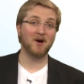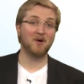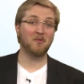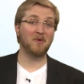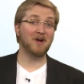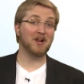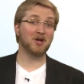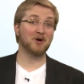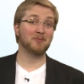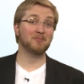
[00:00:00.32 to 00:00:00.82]

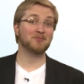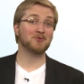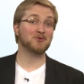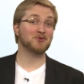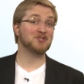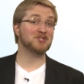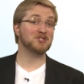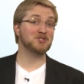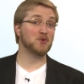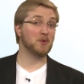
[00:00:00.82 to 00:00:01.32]
Welcome to
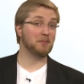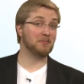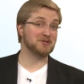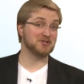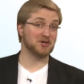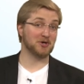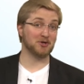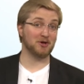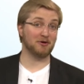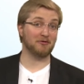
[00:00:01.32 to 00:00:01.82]
this new
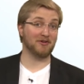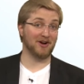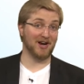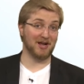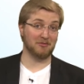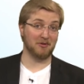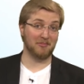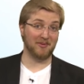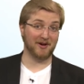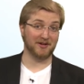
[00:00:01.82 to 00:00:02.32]
episode of
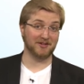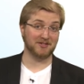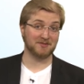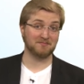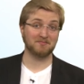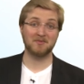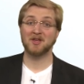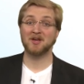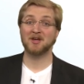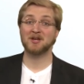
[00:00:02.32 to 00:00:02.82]
ClimaByte.
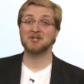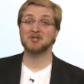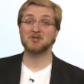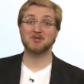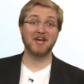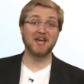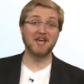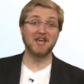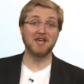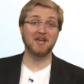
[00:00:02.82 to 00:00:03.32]

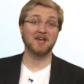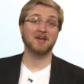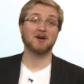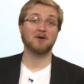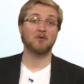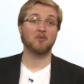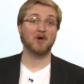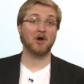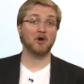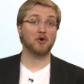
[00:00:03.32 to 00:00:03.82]
Today,
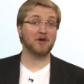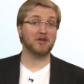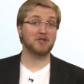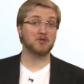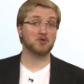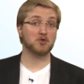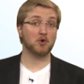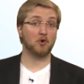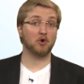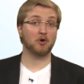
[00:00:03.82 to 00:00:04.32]
we are going
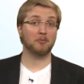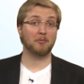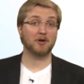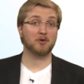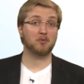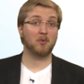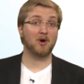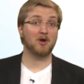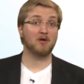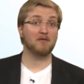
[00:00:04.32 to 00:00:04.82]
to talk
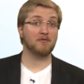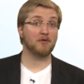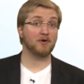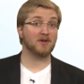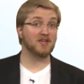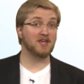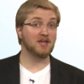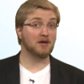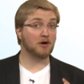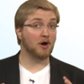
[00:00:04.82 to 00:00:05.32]
about one of the
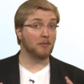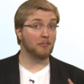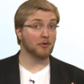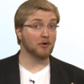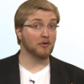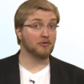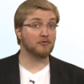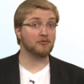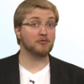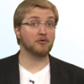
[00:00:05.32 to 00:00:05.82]
key
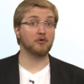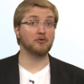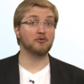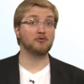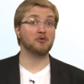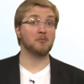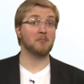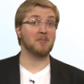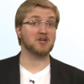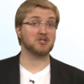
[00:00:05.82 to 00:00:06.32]
components
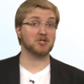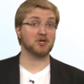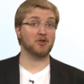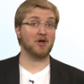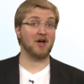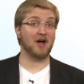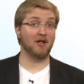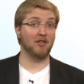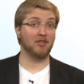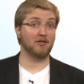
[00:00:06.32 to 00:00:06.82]
used to measure the
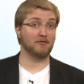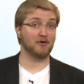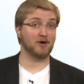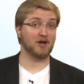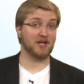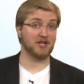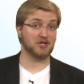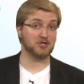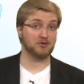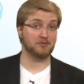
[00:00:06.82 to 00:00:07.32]
health of a
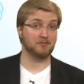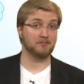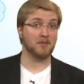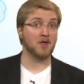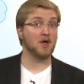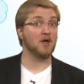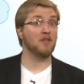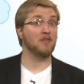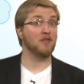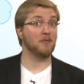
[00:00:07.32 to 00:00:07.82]
glacier,
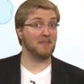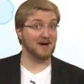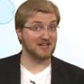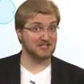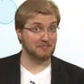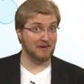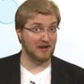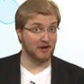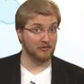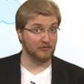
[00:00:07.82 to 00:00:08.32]
the mass
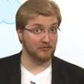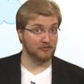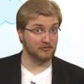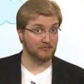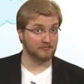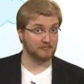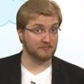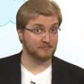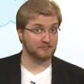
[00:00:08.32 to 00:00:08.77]
balance.